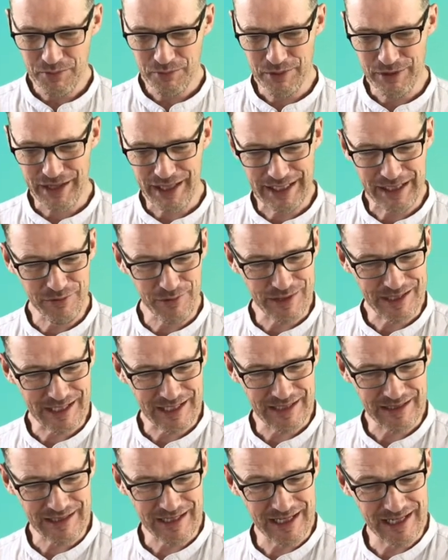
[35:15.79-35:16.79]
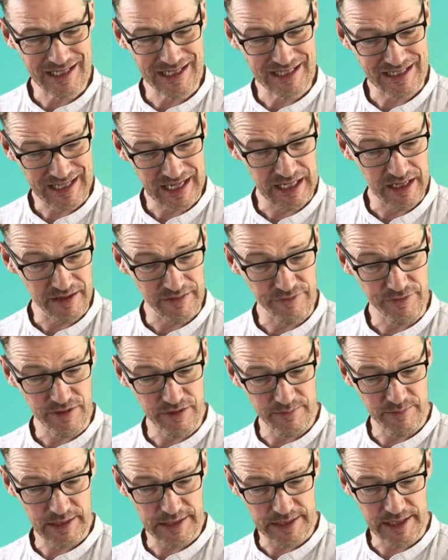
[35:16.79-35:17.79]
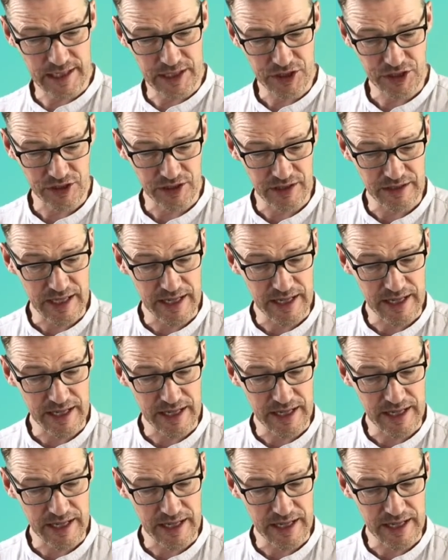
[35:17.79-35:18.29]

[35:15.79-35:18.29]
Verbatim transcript: but then he was in his state of humiliation.